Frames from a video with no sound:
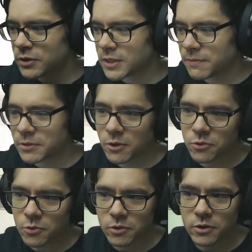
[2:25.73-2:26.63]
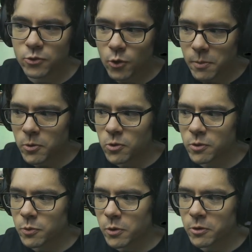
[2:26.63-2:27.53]
have to go through the
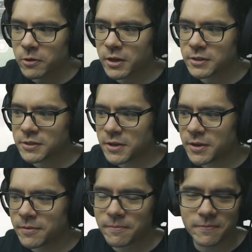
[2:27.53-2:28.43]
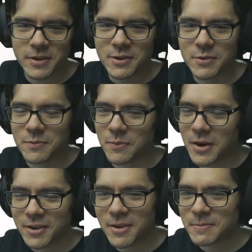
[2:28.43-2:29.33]
normal Quirrell cutscene, then you
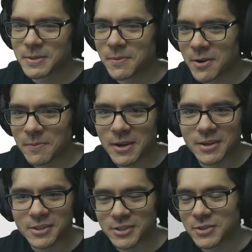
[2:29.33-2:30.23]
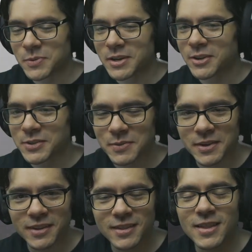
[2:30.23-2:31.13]
walk up to Monomon and just do a nail
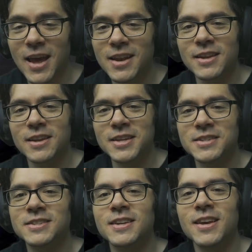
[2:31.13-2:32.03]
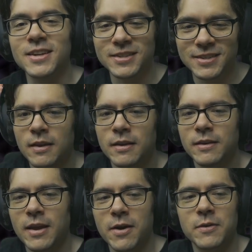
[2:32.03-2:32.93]
swing. That is it.
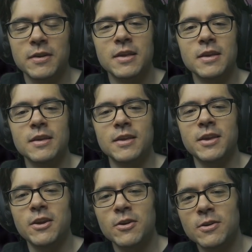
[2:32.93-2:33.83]
Now, here